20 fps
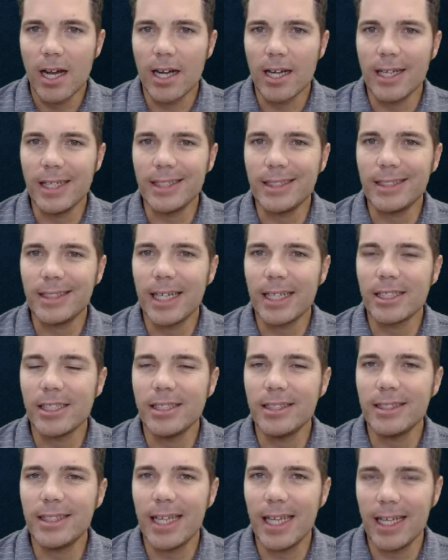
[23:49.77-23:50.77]
In
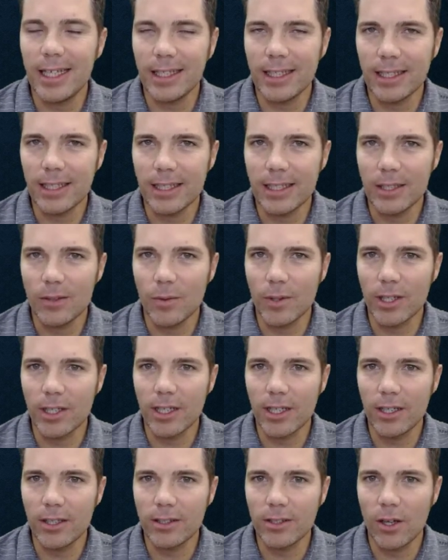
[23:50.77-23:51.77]
section 10, we're
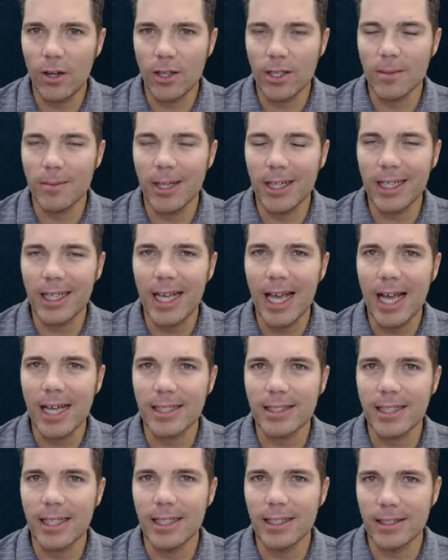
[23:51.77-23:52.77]
going to talk about
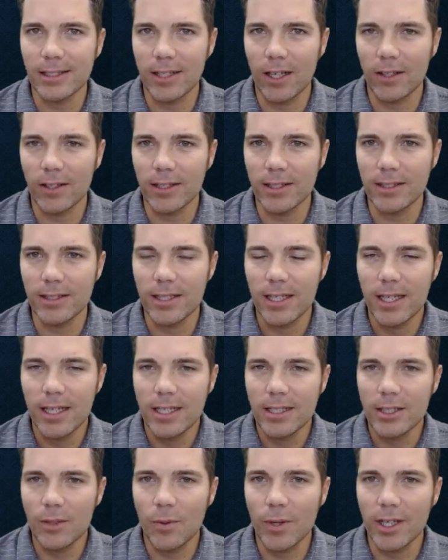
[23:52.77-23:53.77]
gas and solids.
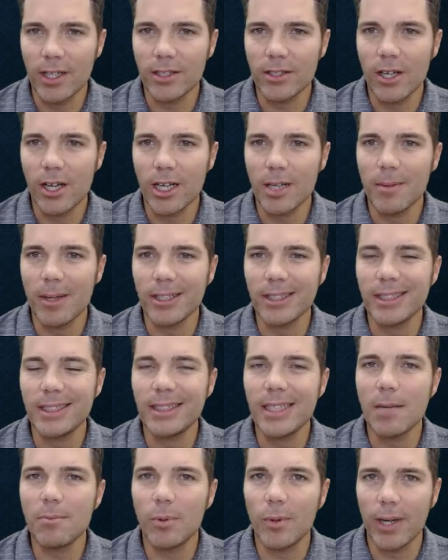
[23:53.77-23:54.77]
So we're going to talk about
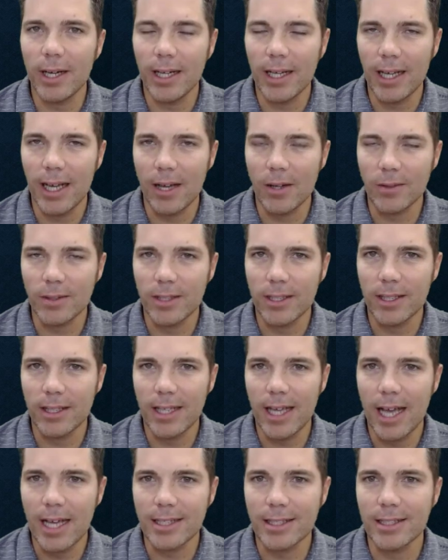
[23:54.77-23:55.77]
separating out
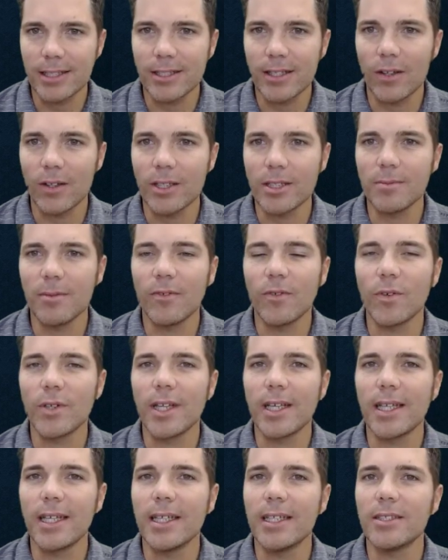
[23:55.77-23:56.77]
gas and solids before
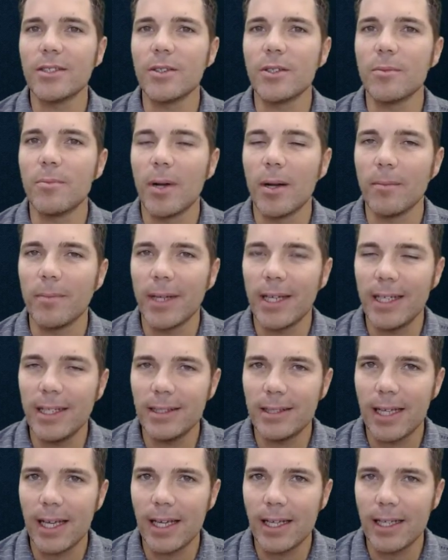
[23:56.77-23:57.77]
they get into the pump
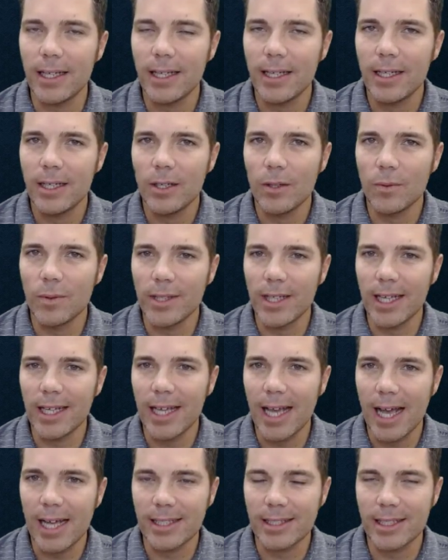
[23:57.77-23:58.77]
intake with a
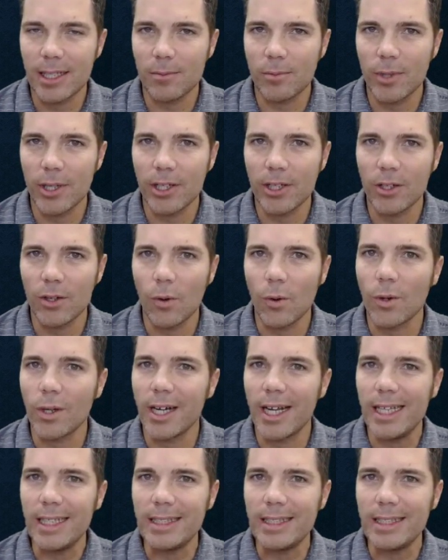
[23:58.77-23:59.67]
gas separator or a